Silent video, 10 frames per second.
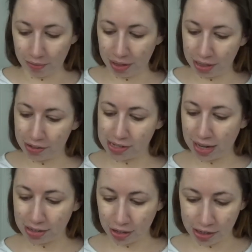We can use that
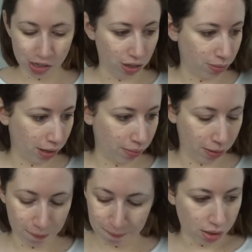as our eyeshadow
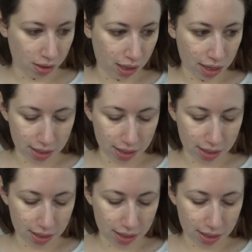primer. That